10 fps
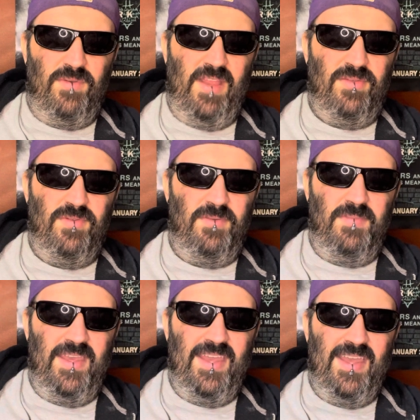of answered to
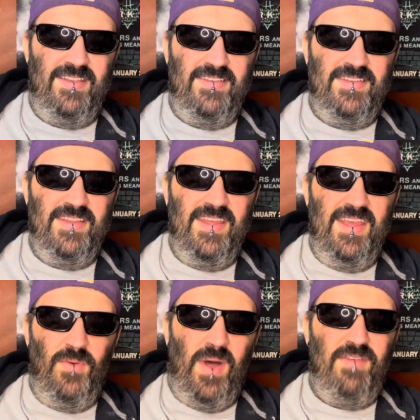me. And
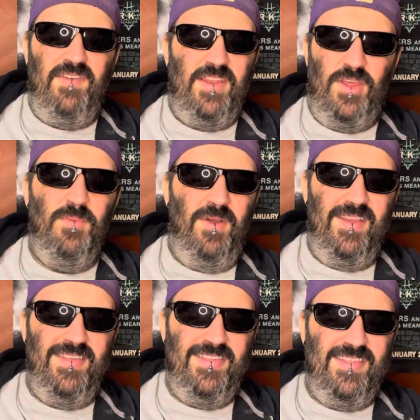while I find it
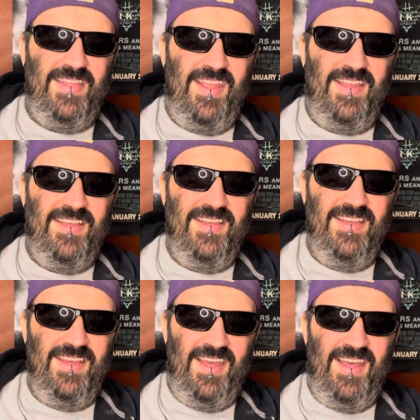humorous, like,
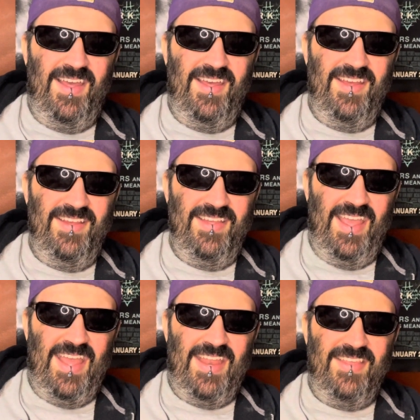
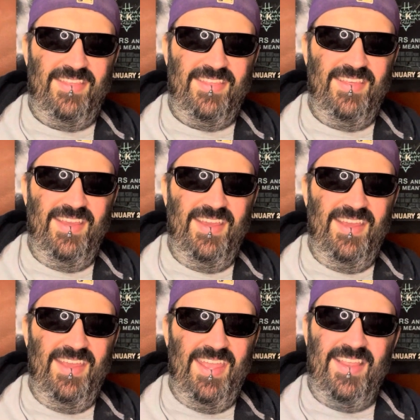it is
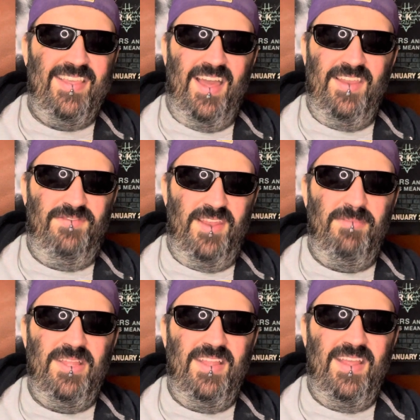kind of funny,
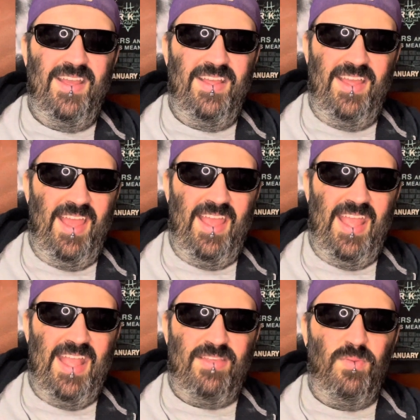but
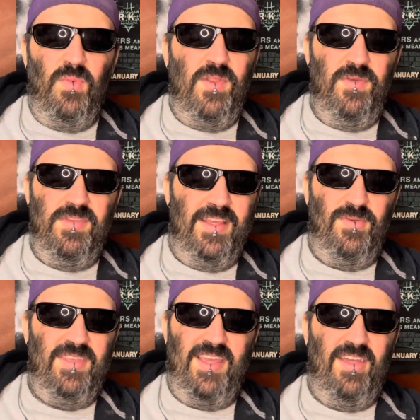it's one of those things
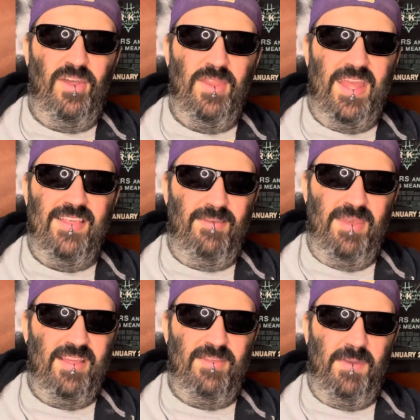where it's like it could easily
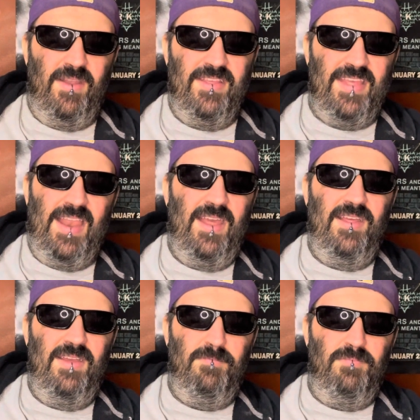be experienced
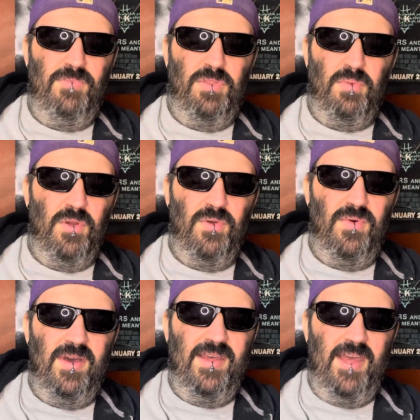
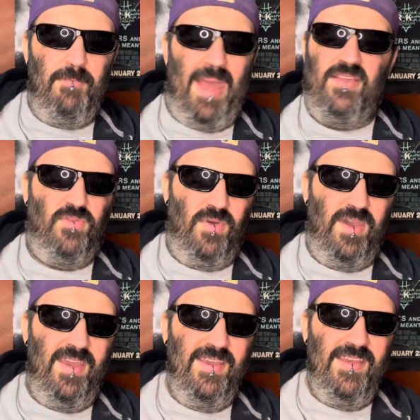through
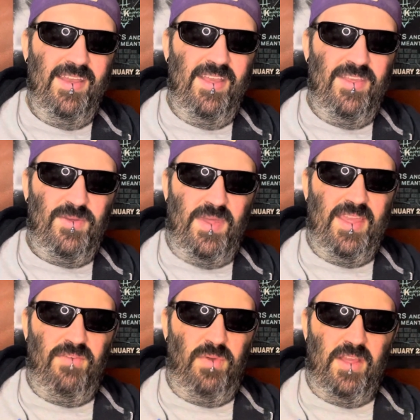backstory. So I
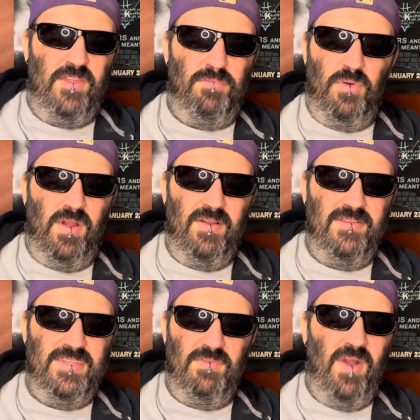think if we explore
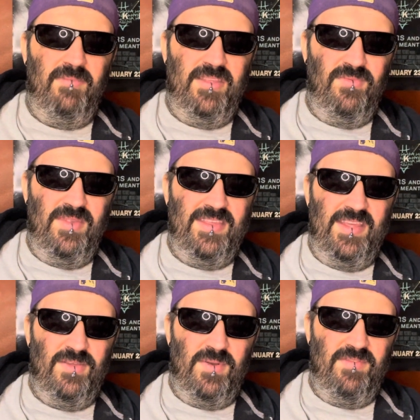Tim Robbins and we see
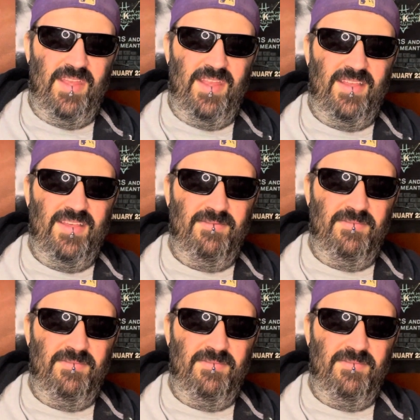sort of like,